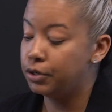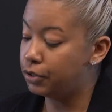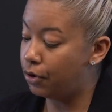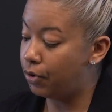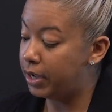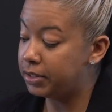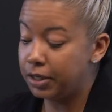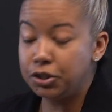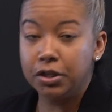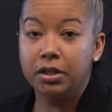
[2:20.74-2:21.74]
So
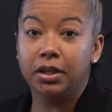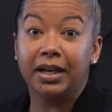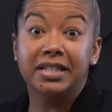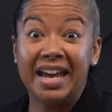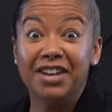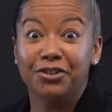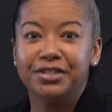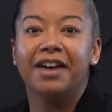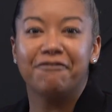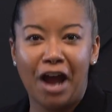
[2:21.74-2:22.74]
essentially the
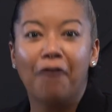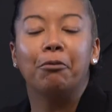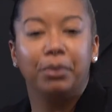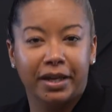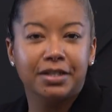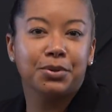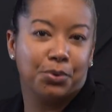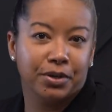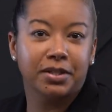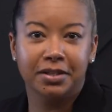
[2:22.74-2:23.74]
containers have now replaced the
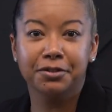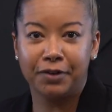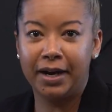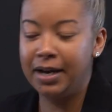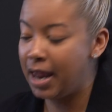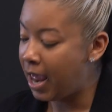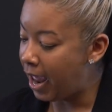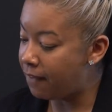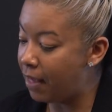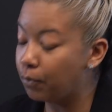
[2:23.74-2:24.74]
horses, right?
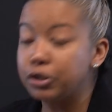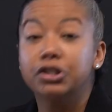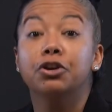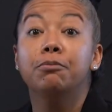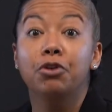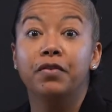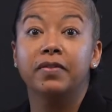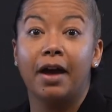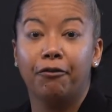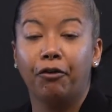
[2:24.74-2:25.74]
And then we're still
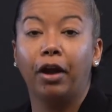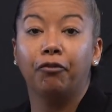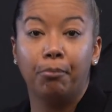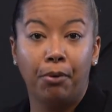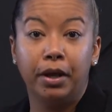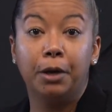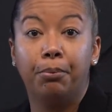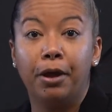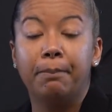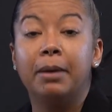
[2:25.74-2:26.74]
moving that freight from point A to
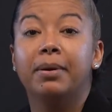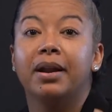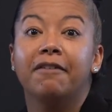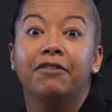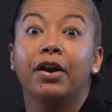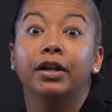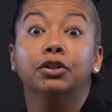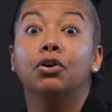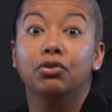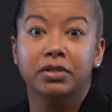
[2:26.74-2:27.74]
point B, but in a very
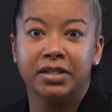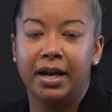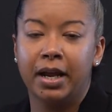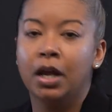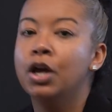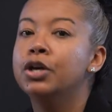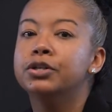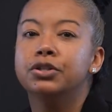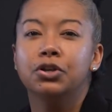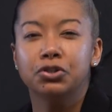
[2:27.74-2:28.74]
local setting.
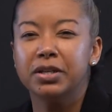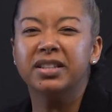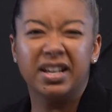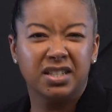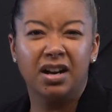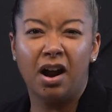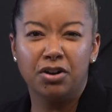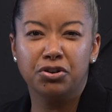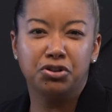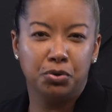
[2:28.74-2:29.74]
So usually less than
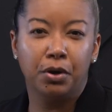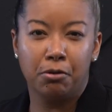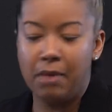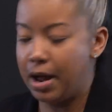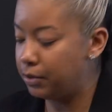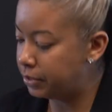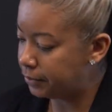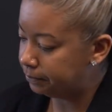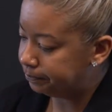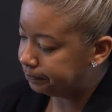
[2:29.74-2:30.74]
100, 200 miles.